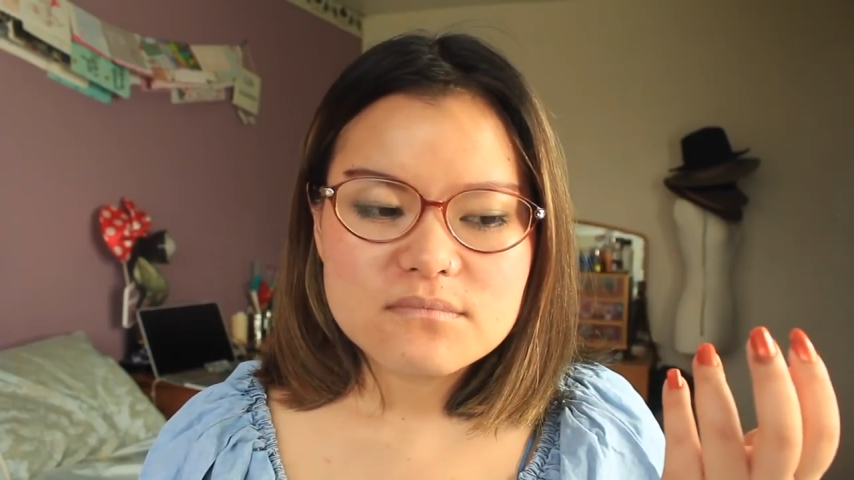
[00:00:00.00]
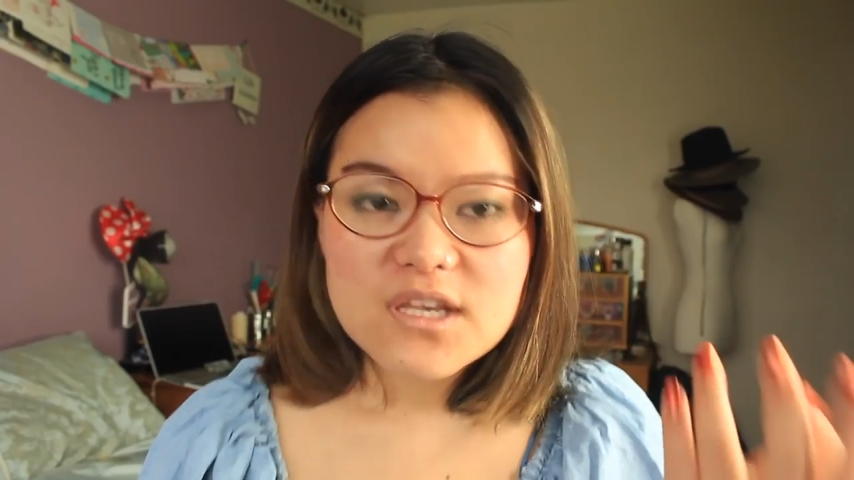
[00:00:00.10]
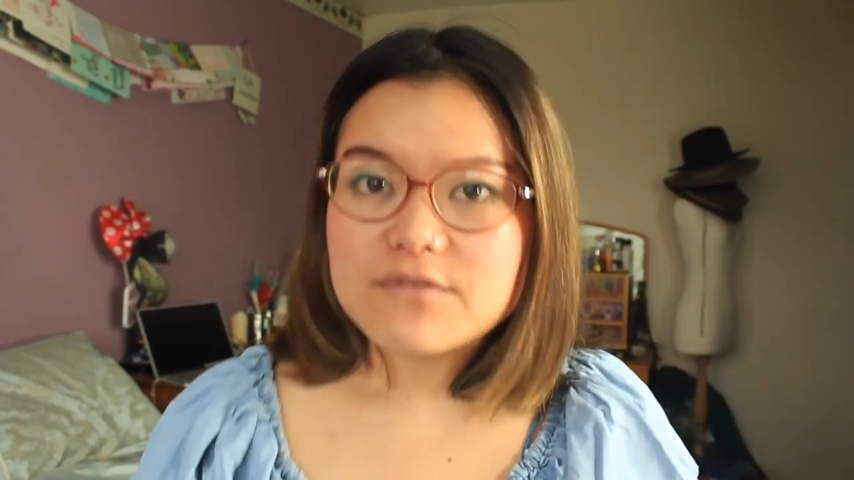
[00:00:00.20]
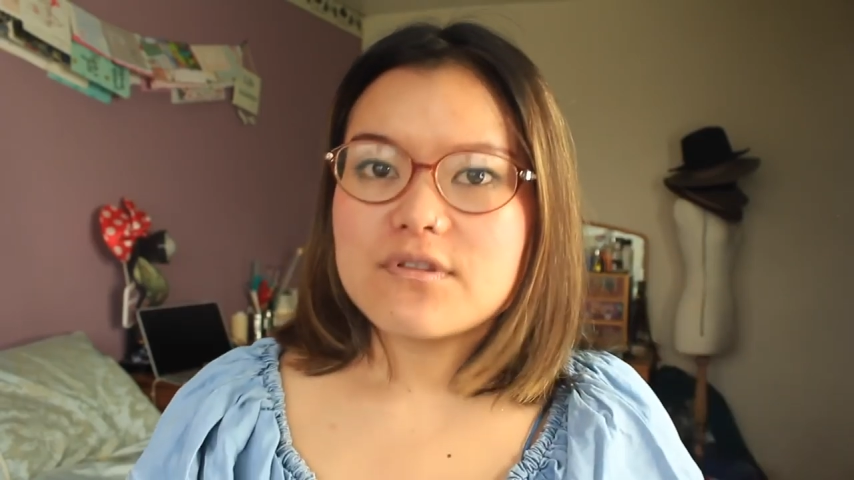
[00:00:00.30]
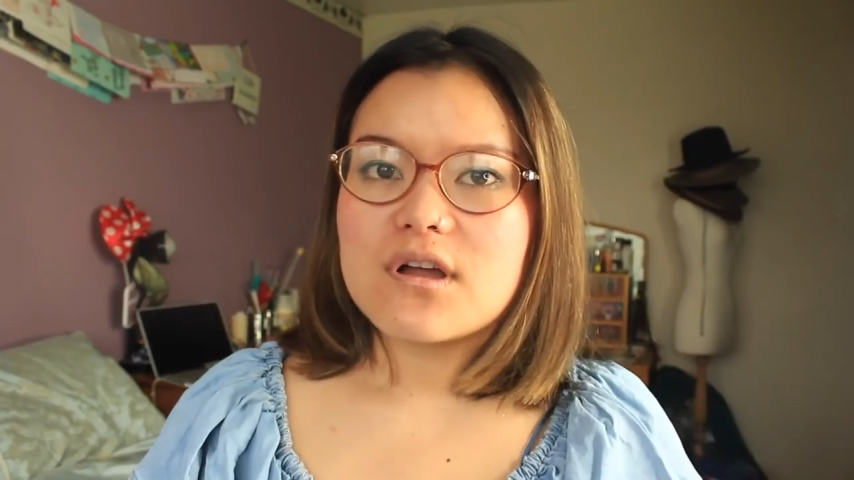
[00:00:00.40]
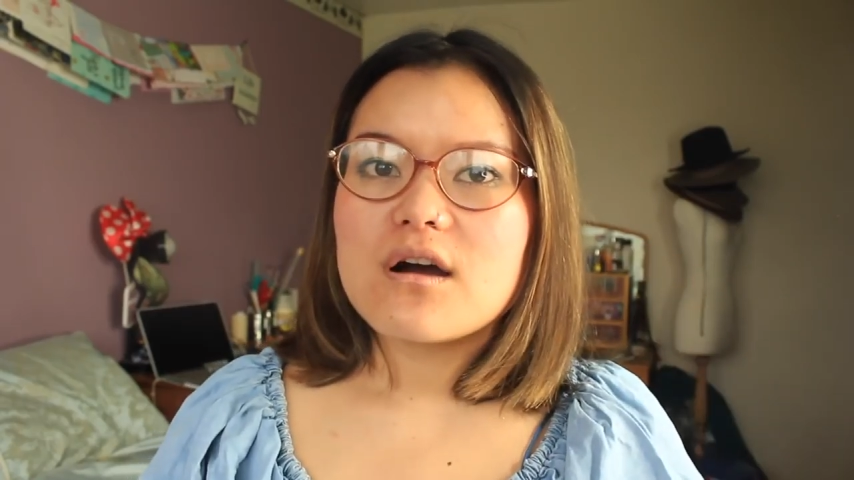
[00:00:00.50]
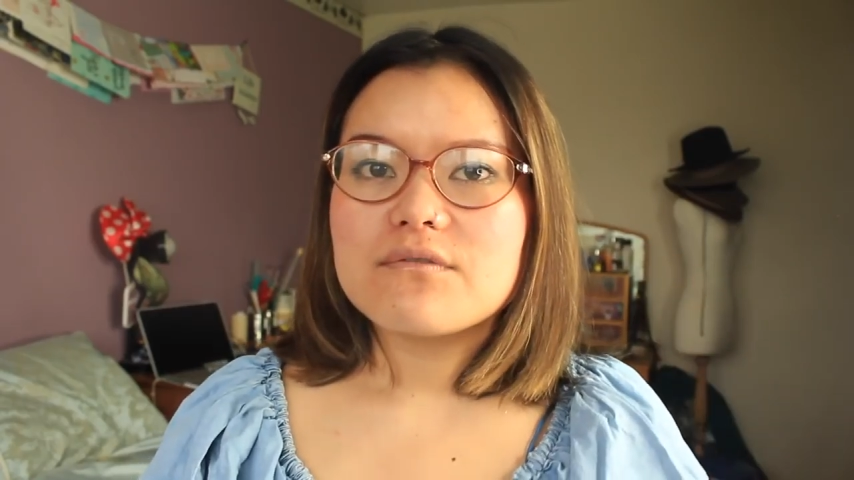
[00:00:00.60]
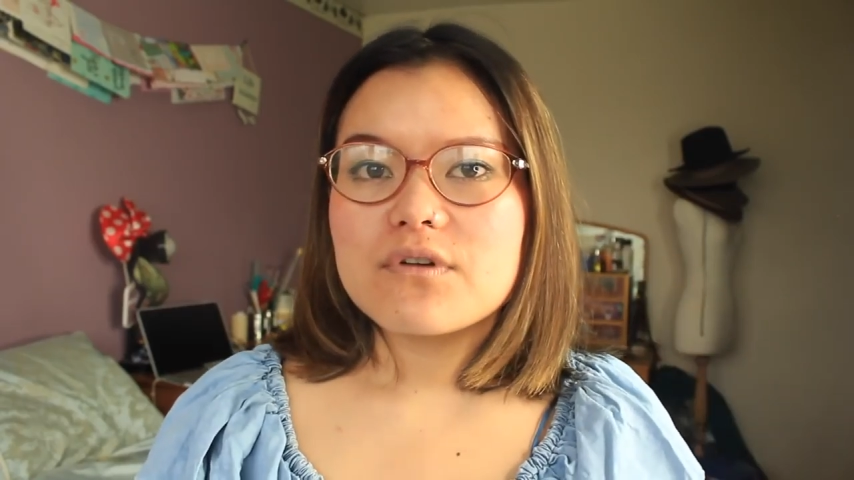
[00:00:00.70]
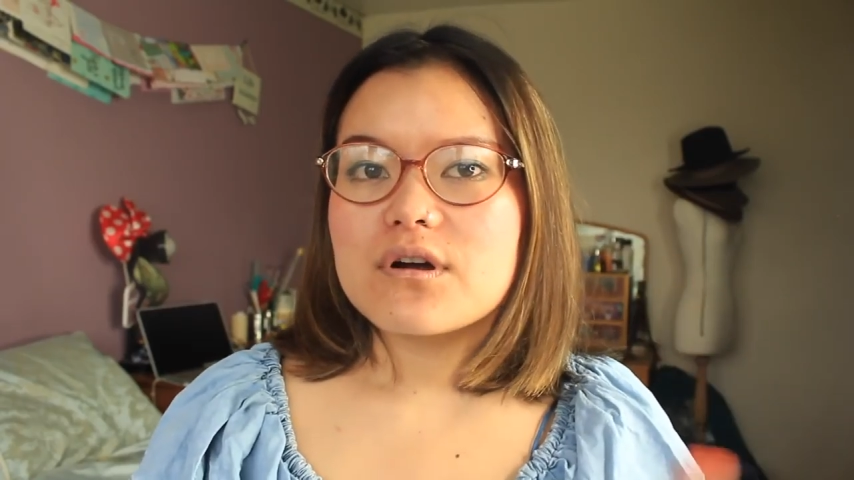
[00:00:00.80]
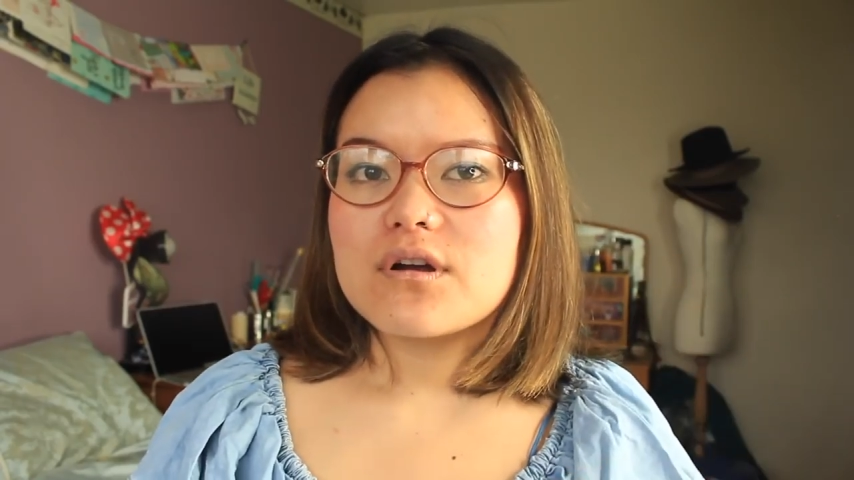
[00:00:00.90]
give
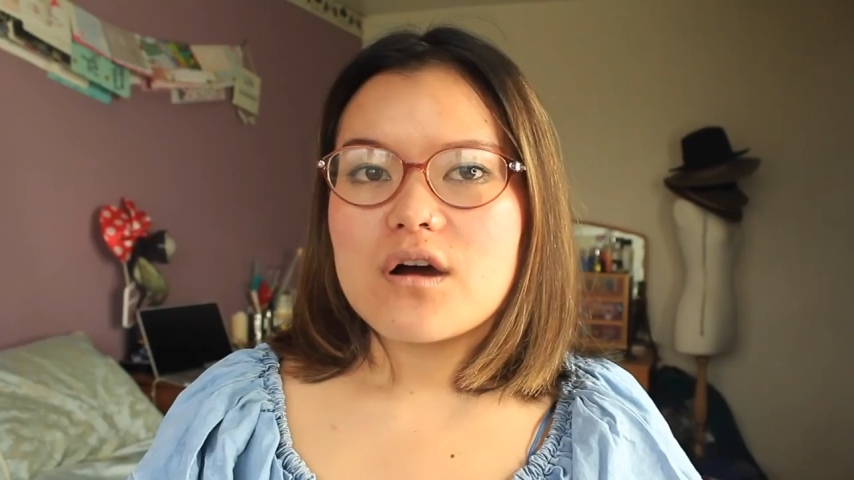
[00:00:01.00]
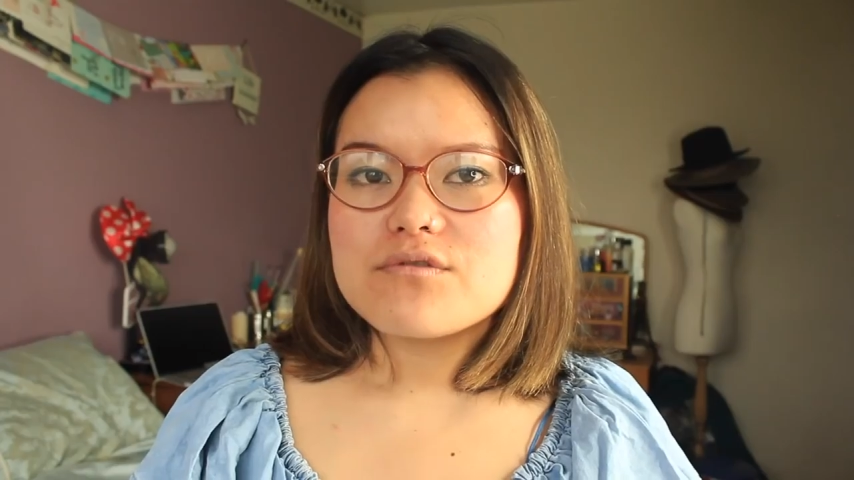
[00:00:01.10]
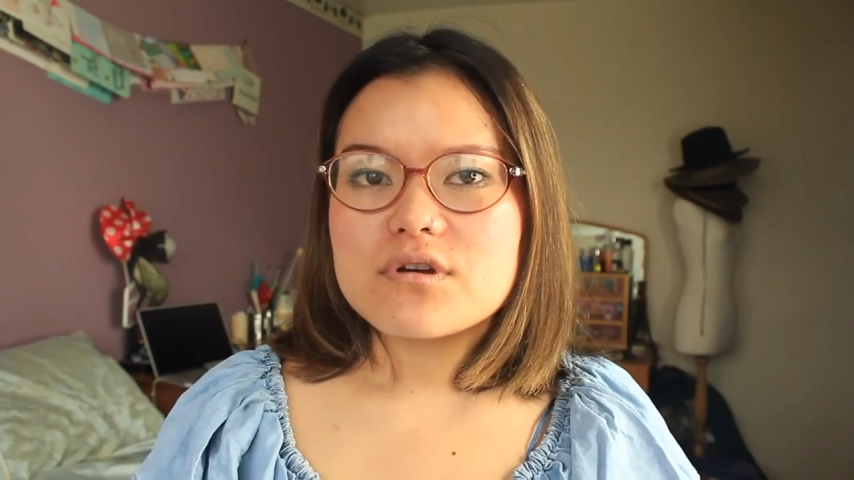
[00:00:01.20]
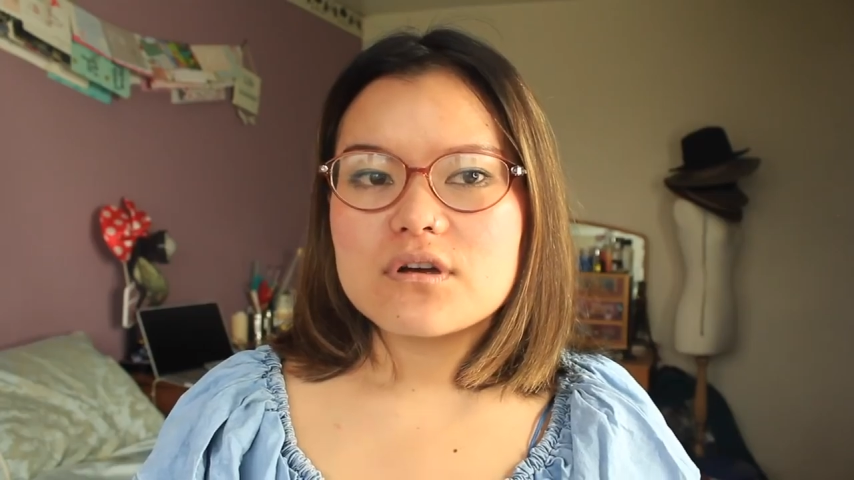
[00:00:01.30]
love or how you're